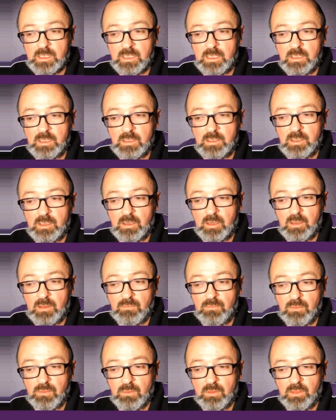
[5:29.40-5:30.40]
And you know the
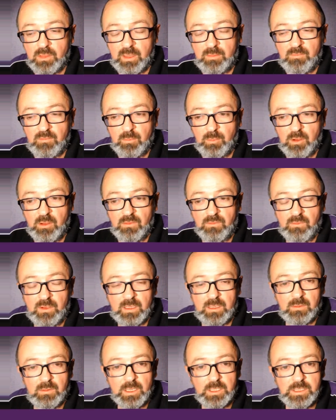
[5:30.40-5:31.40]
rule of thumb for most
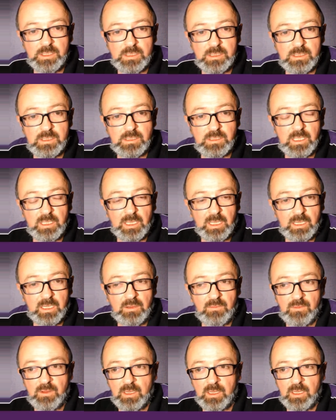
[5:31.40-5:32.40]
valuations is you're lucky
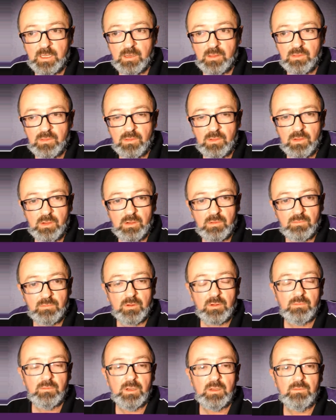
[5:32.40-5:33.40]
if you can get a third of
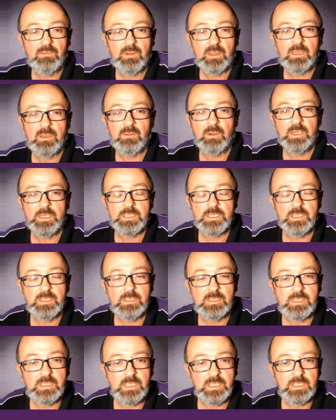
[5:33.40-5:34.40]
what a written valuation
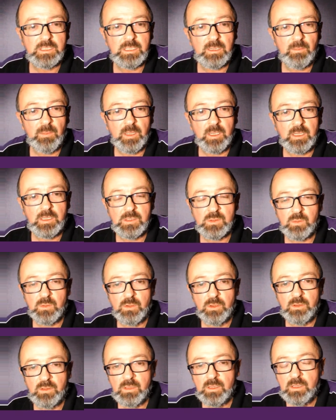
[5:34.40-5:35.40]
says something is
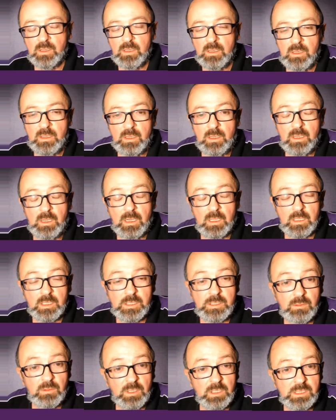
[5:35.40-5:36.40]
worth
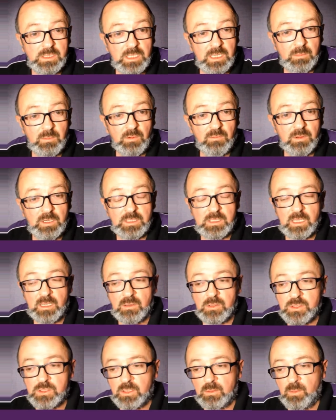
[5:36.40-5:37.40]
unless you want to set up a
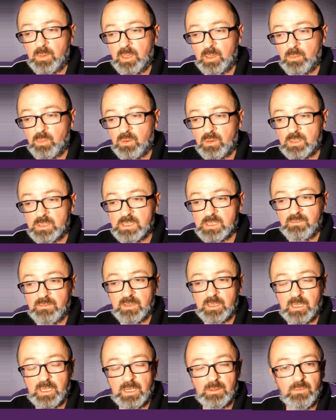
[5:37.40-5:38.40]
retail shop and price
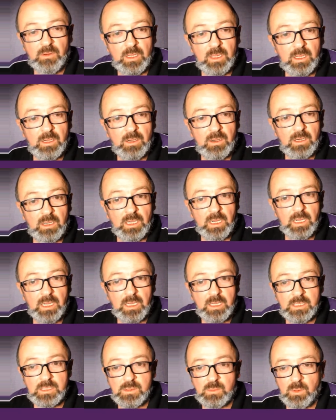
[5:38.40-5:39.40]
everything up really high
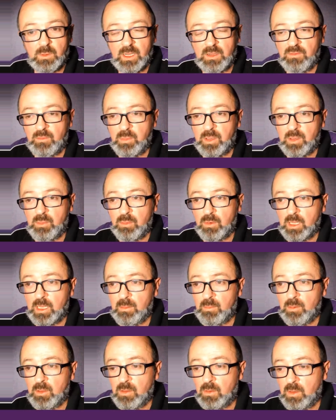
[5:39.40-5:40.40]
and just wait for people to
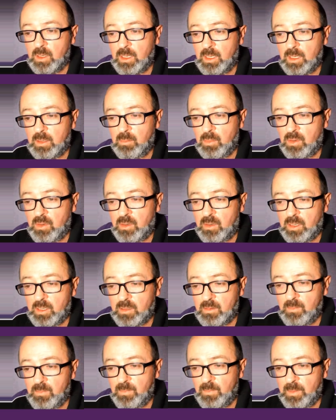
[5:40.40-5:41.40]
come along and buy
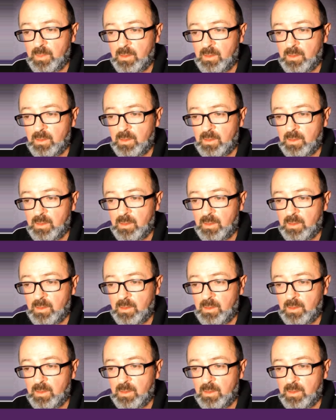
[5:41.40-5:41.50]
them.